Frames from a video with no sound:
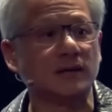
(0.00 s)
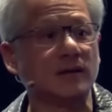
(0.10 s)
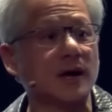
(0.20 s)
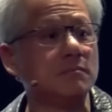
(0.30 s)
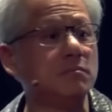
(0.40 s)

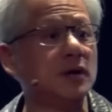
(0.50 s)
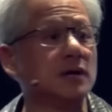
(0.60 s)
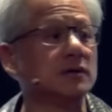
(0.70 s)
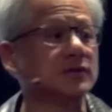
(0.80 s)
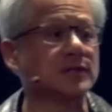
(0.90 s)
that
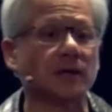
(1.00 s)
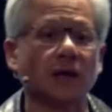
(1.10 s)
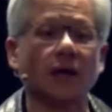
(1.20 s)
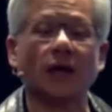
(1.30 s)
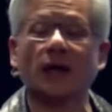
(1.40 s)
builds
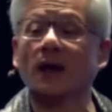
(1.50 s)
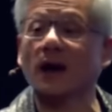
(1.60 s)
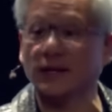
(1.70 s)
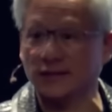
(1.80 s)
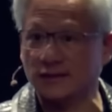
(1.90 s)

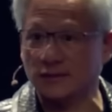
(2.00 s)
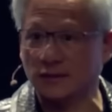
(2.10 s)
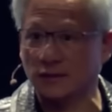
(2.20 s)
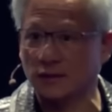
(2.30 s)
AIs.